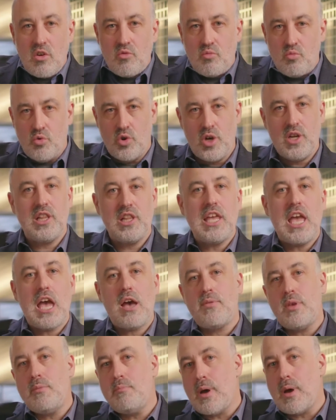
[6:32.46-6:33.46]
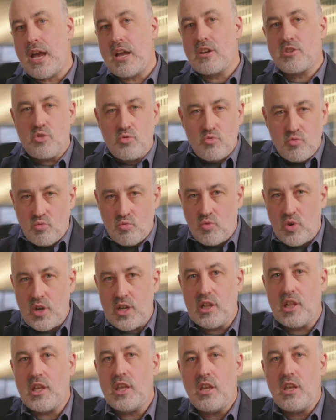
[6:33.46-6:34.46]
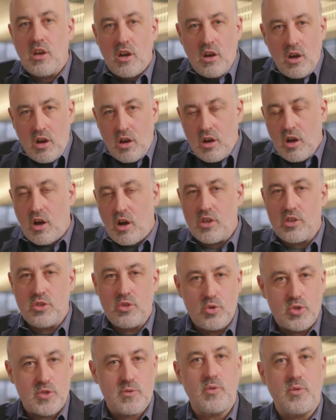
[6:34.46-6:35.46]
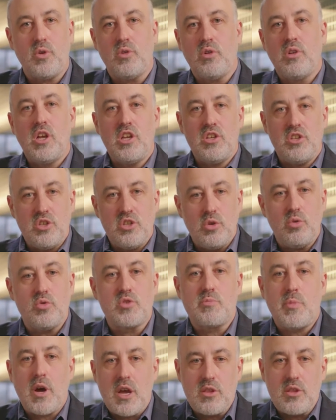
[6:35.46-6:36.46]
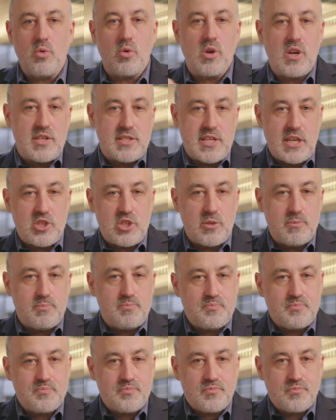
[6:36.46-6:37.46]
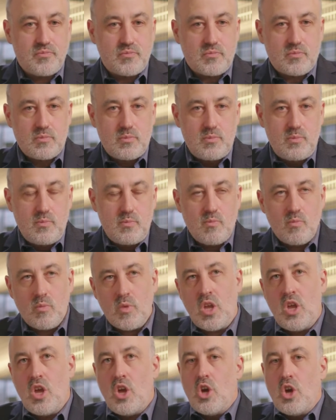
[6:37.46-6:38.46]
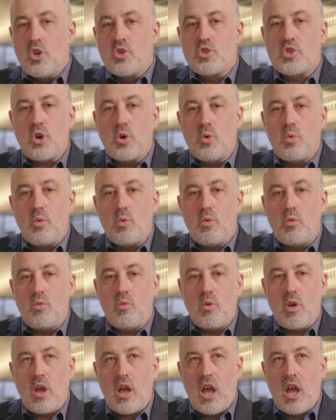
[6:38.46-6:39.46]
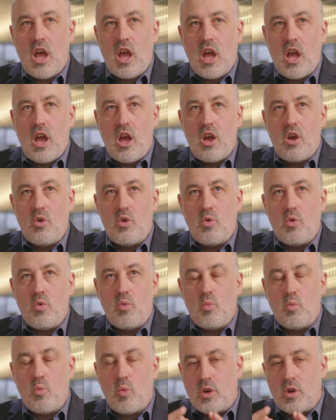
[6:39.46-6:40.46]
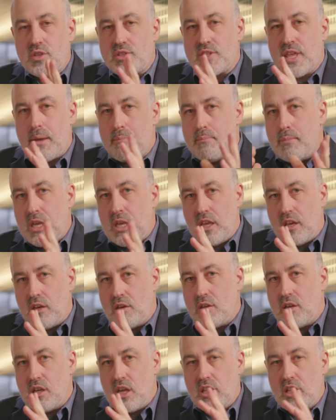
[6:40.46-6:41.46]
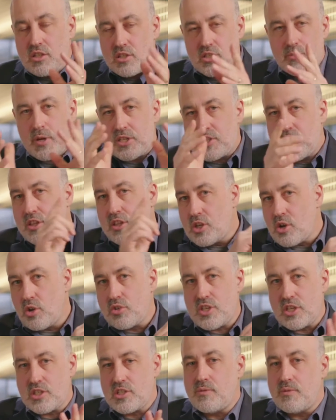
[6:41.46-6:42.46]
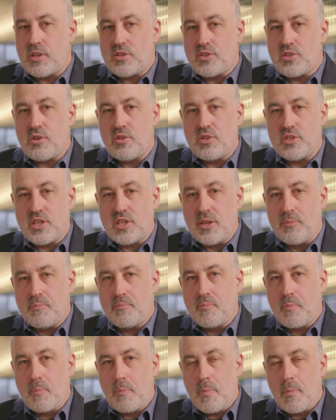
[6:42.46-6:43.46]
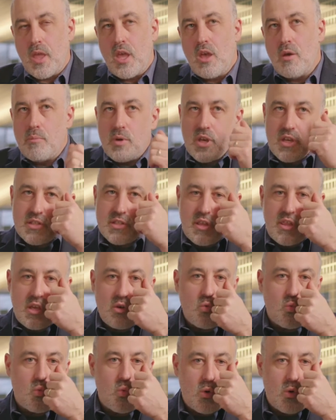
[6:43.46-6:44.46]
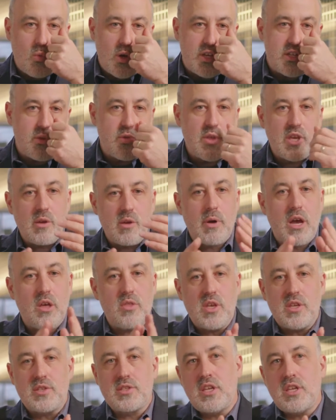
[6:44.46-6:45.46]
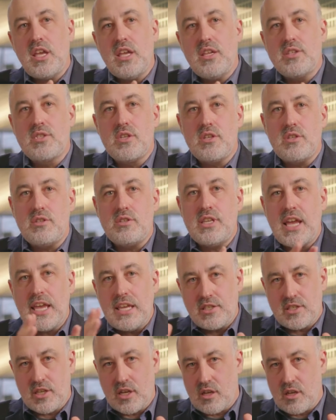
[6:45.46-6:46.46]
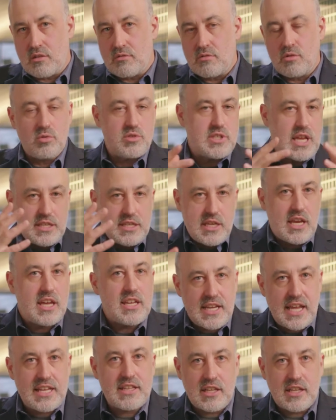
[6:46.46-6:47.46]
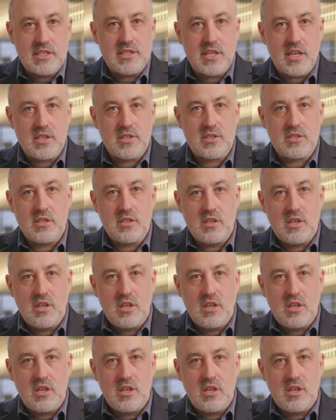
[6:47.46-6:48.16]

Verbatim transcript: really have impact, really are useful and used by the organization. So what does that mean? And especially in the context of uncertainty. Because I think one way to think about this is that data or data and analytics